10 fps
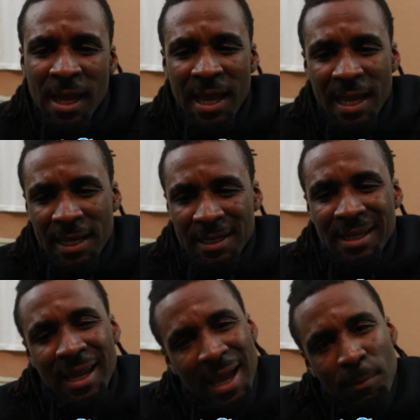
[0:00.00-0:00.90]
and
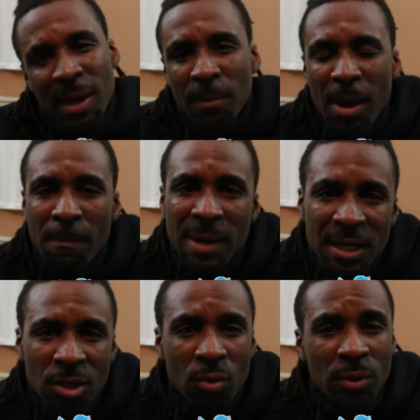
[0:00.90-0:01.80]
yeah, I make my
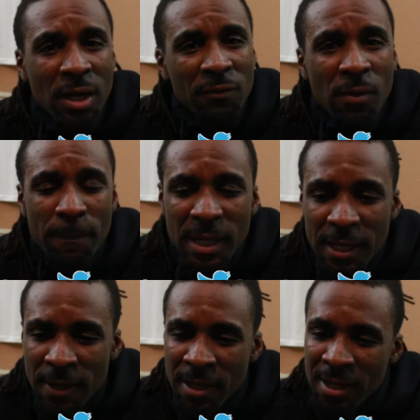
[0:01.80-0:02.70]
money or whatever,
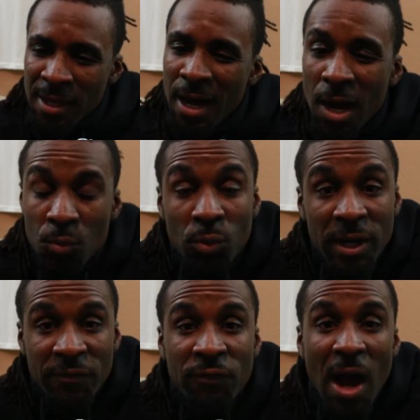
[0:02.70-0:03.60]
but I'm
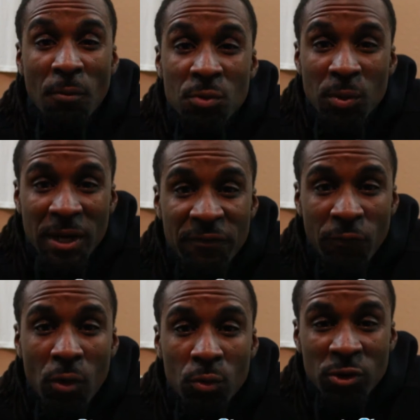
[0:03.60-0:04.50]
ready. I was ready
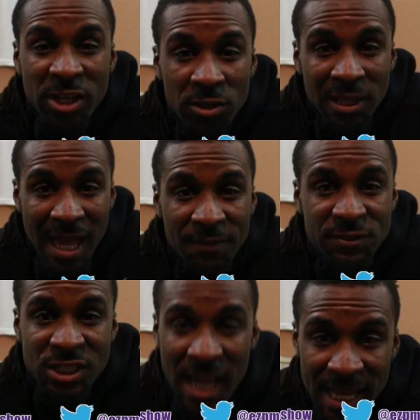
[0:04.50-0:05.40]
for a real
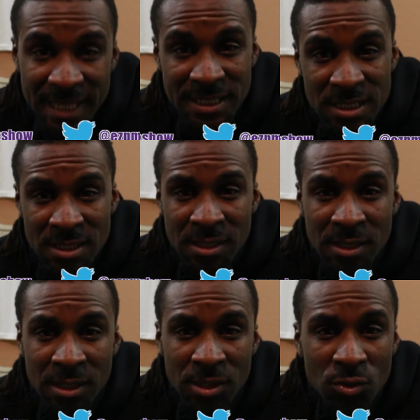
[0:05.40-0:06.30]
life change.
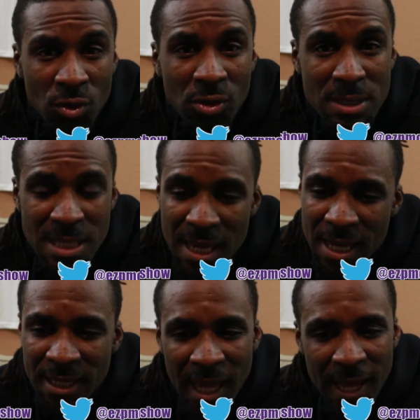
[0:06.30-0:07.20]
You know what I'm
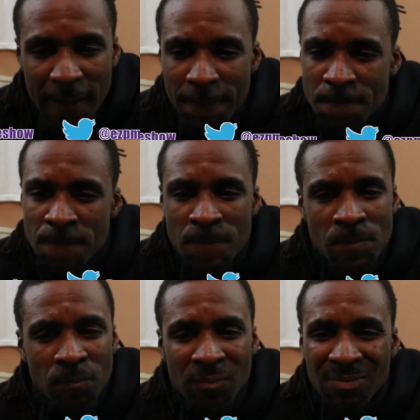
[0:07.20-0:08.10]
saying? Like,
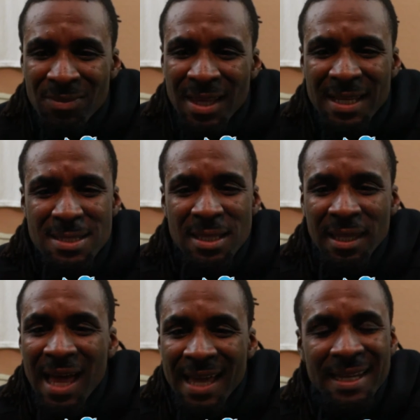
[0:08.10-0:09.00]
it's a
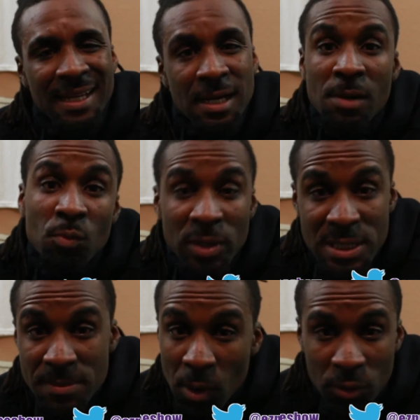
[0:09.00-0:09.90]
lot they come
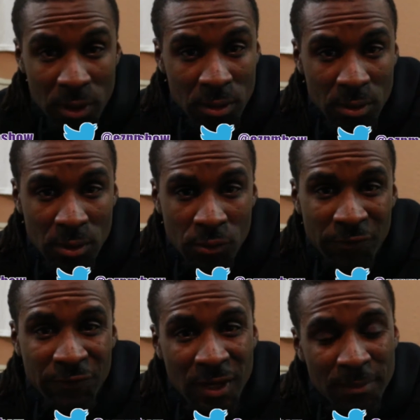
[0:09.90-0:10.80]
with smoking.
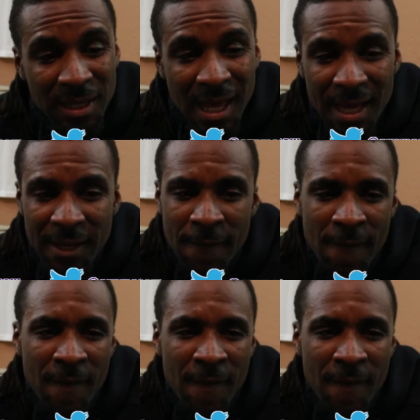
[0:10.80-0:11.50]
You feel me? Like,